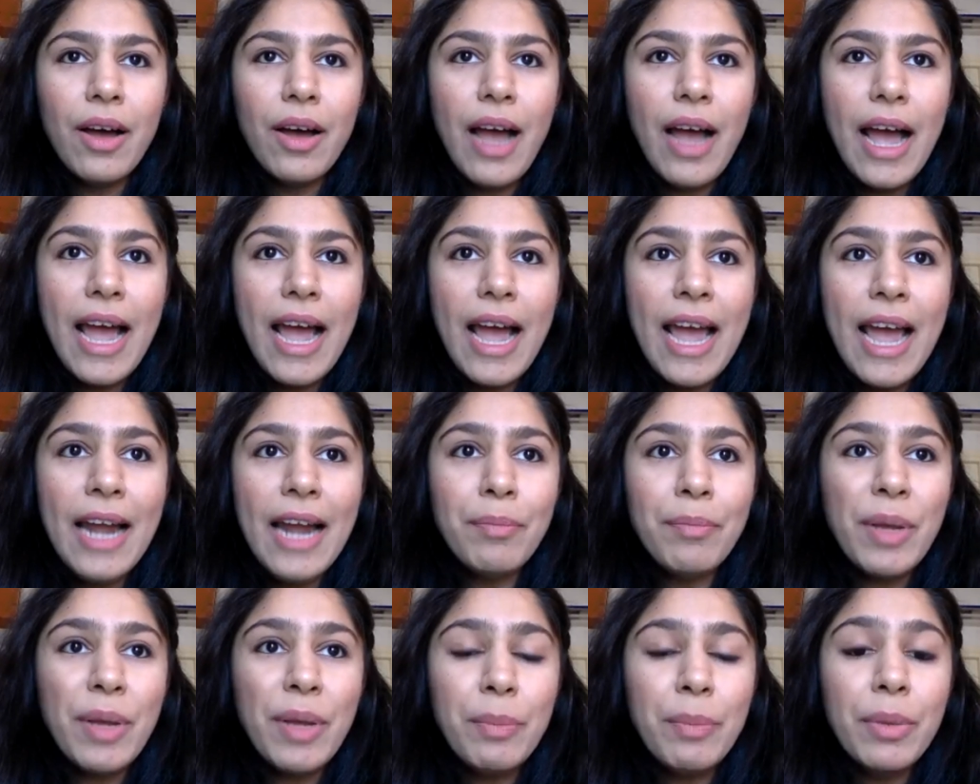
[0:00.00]
had
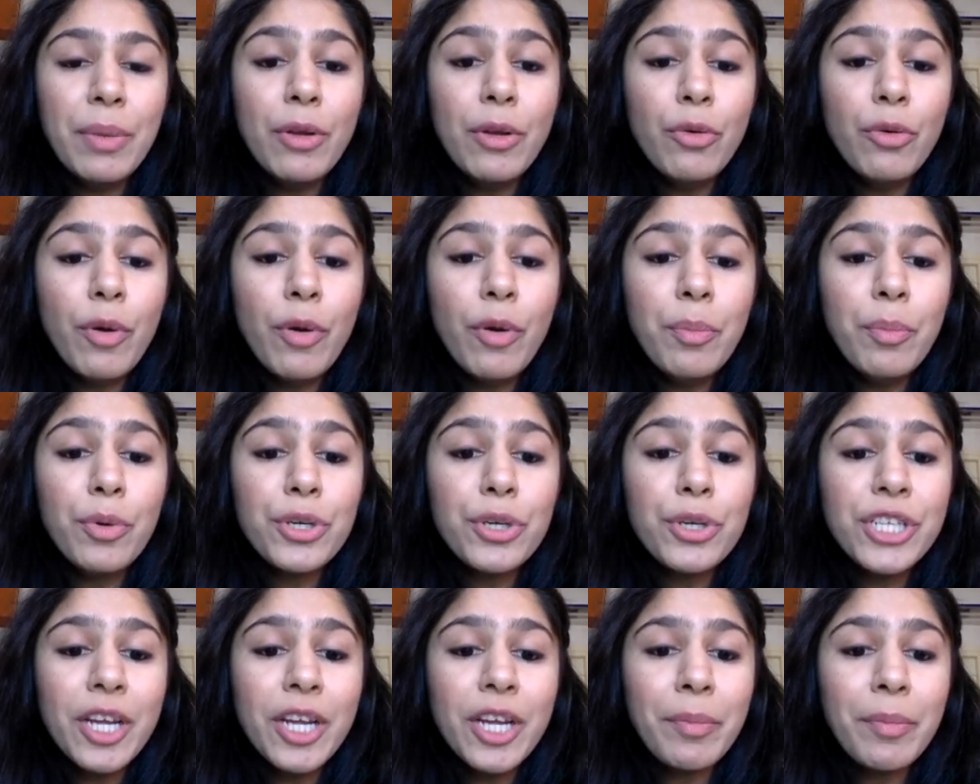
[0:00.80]
people who were
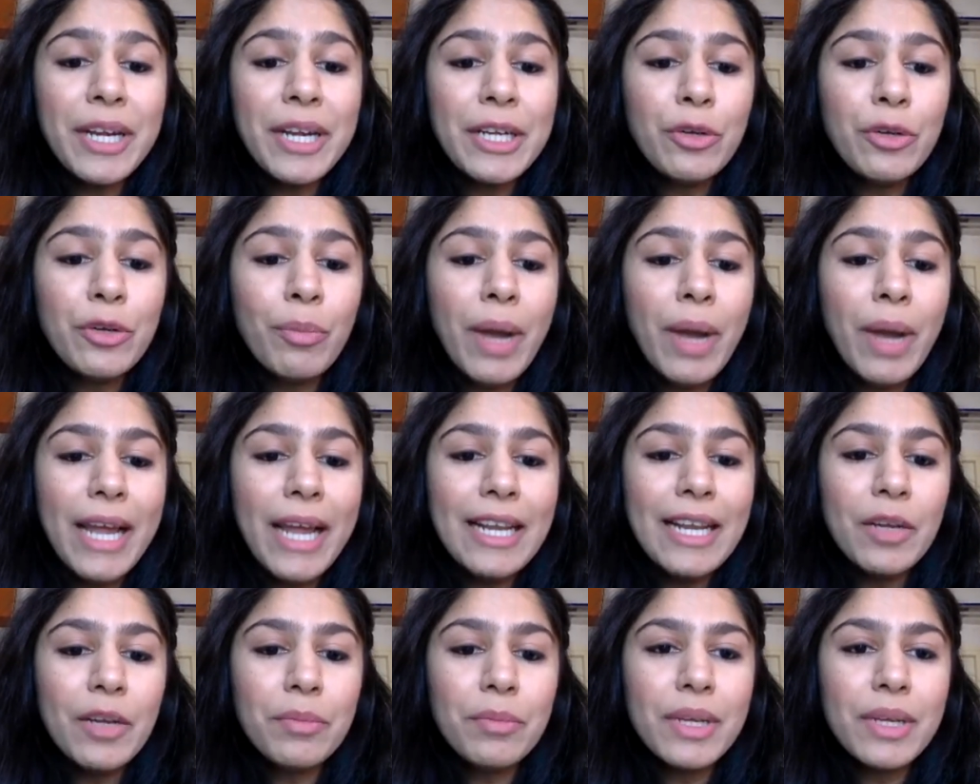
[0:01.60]
pushing me to my
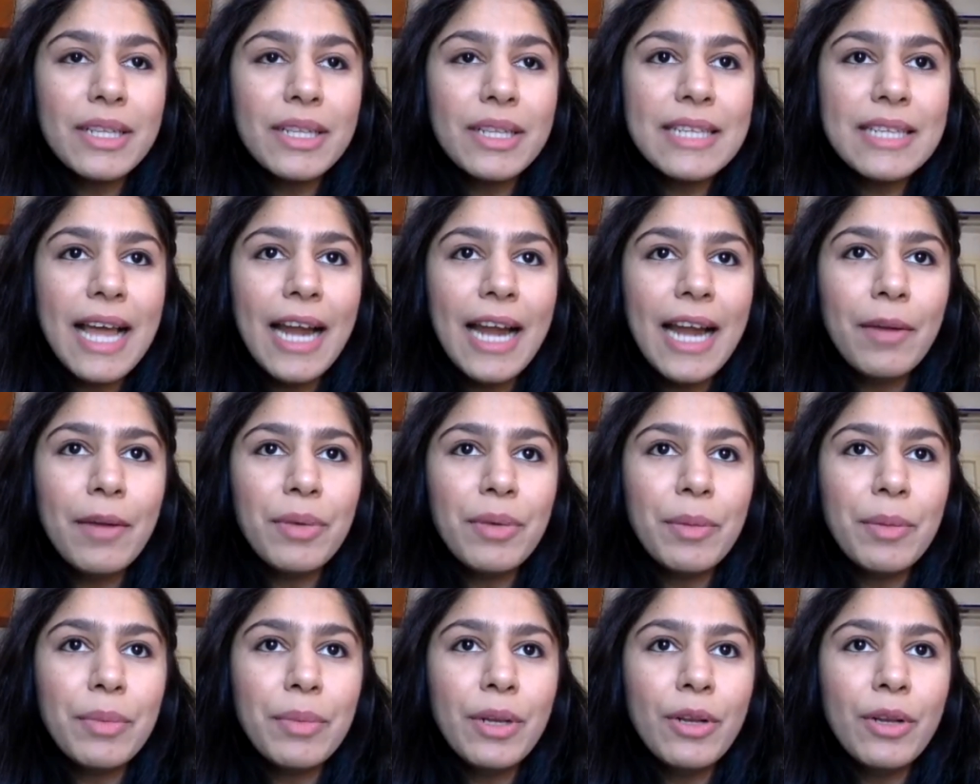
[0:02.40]
limits. I had
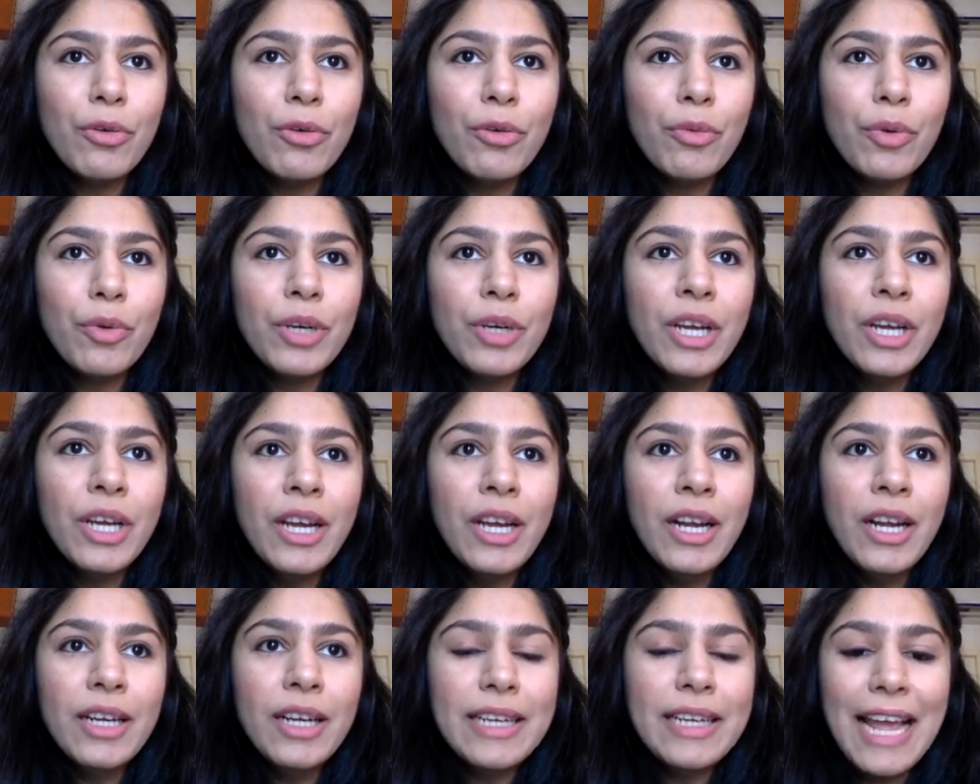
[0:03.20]
people who would
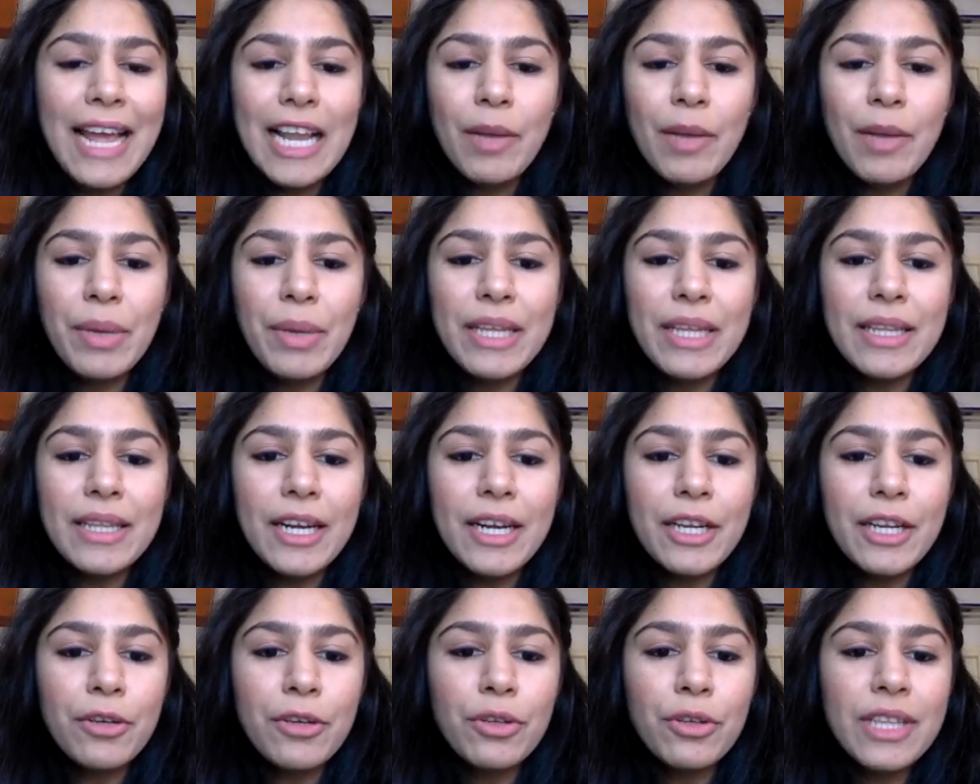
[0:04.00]
tell me
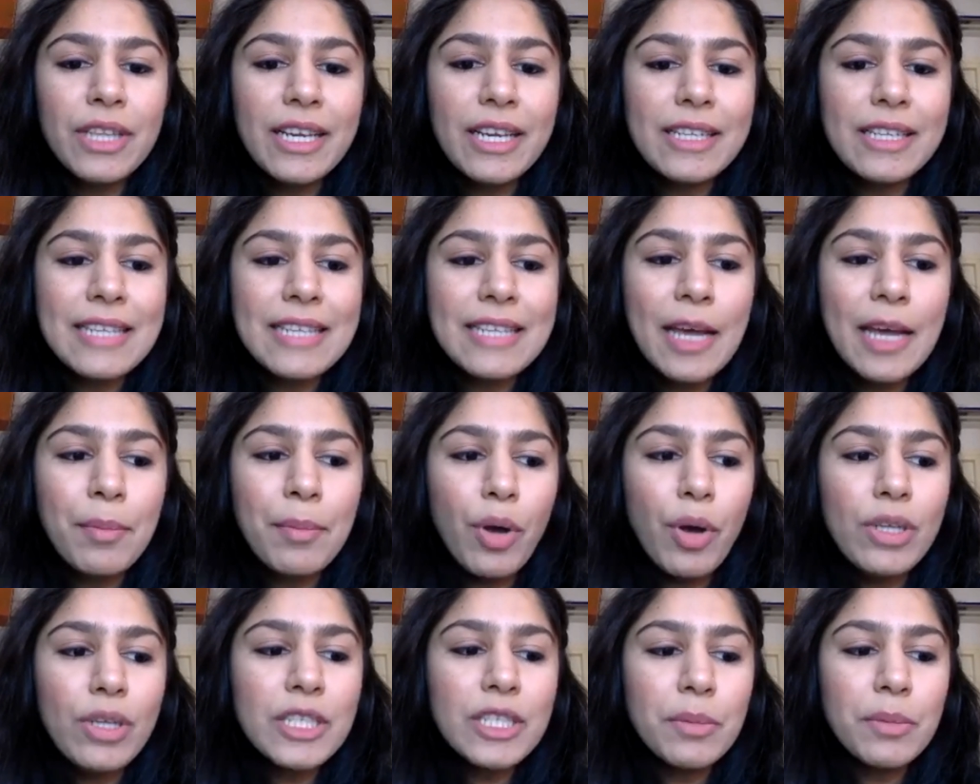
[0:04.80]
that, things are
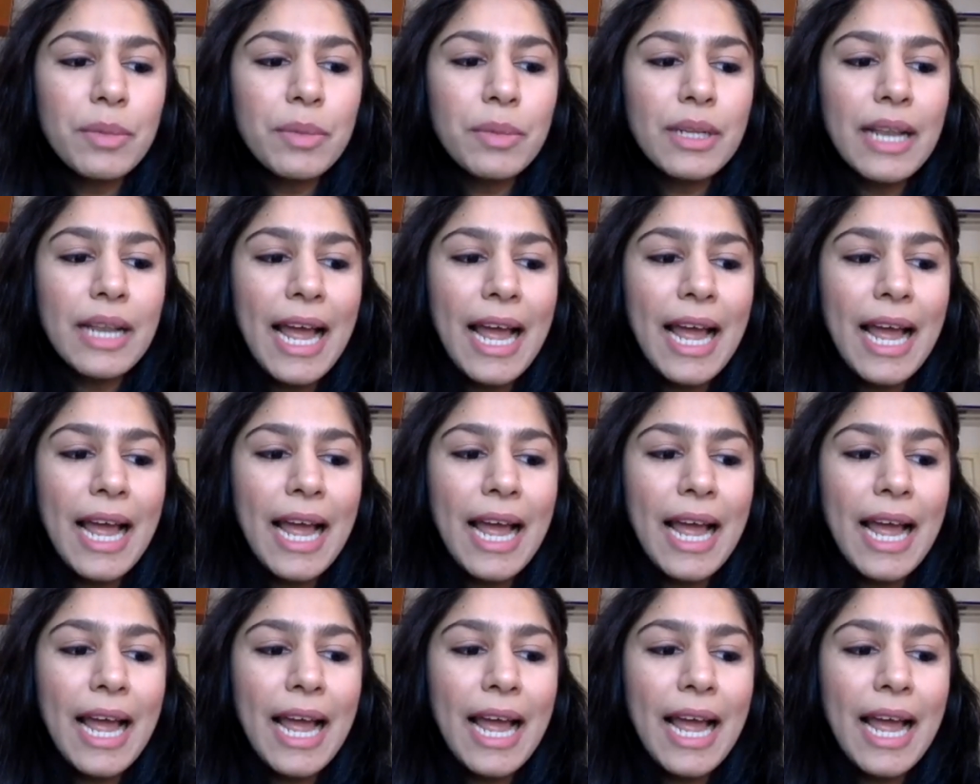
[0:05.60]
possible.